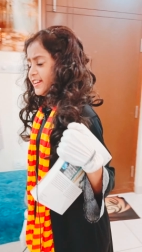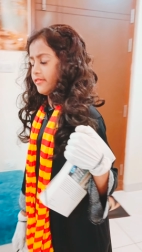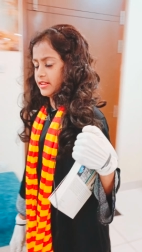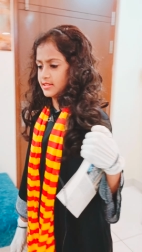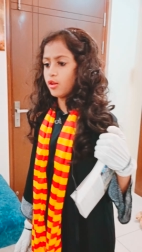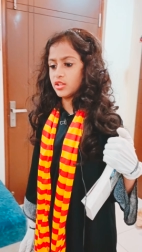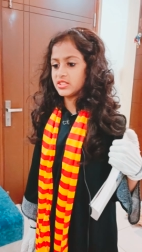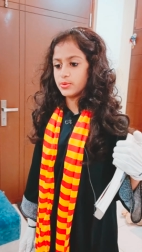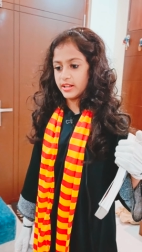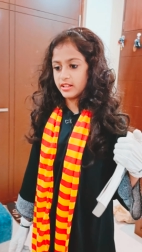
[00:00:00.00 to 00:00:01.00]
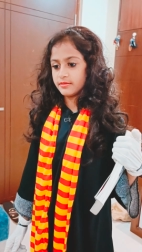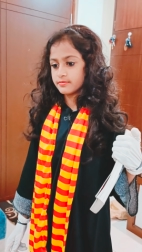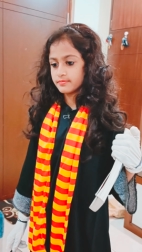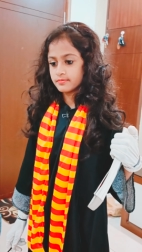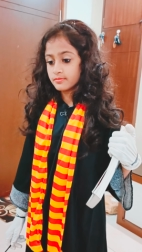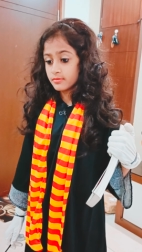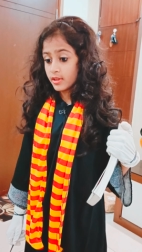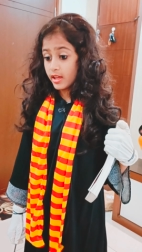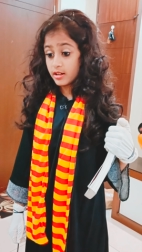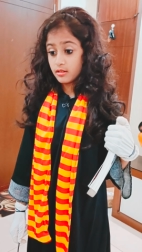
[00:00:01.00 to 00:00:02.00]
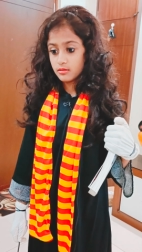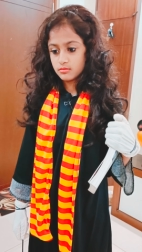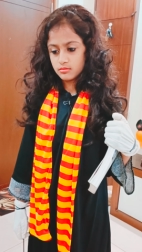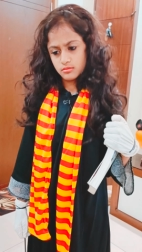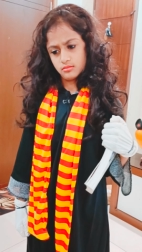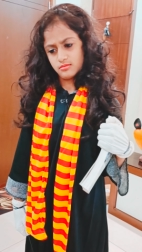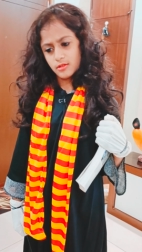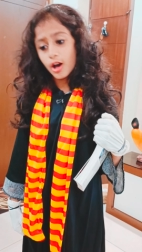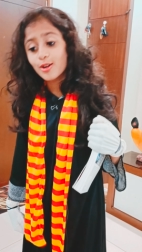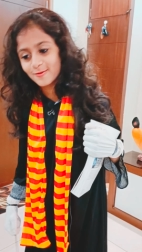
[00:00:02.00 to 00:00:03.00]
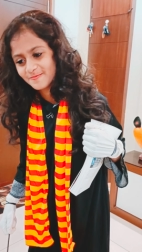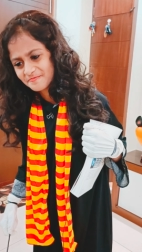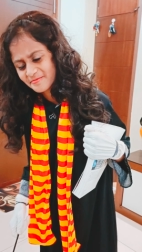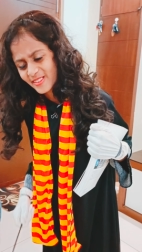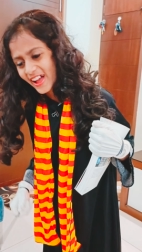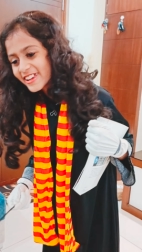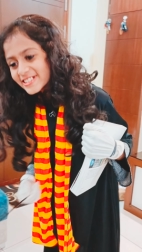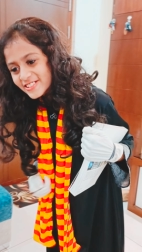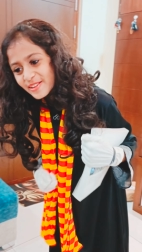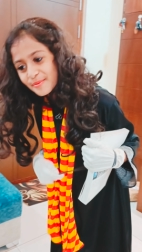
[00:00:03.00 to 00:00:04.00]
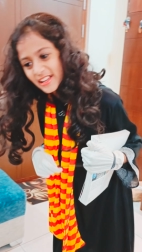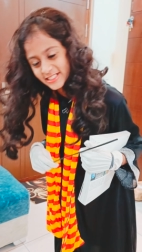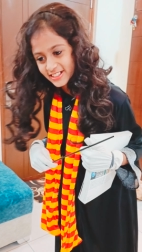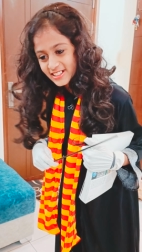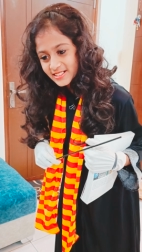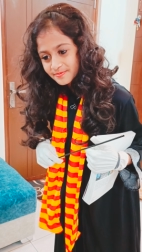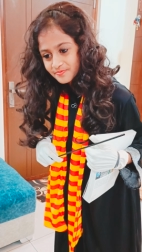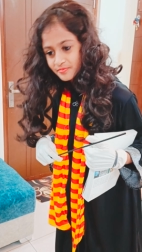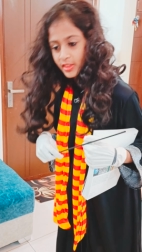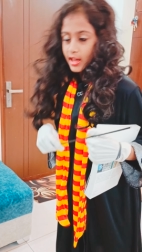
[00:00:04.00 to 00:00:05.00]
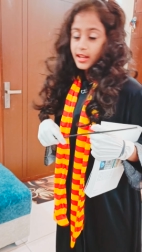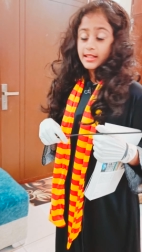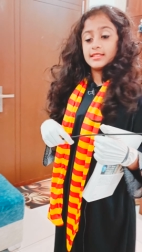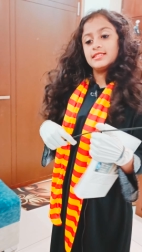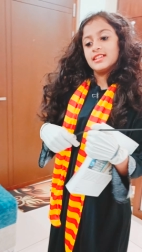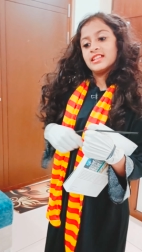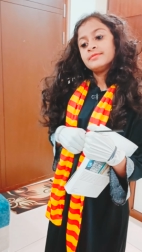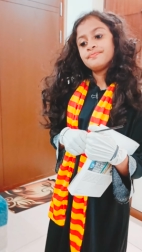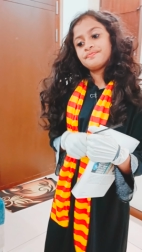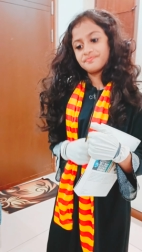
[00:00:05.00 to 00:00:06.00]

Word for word: Neville's lost one. And, oh, are you doing magic? Let's see then.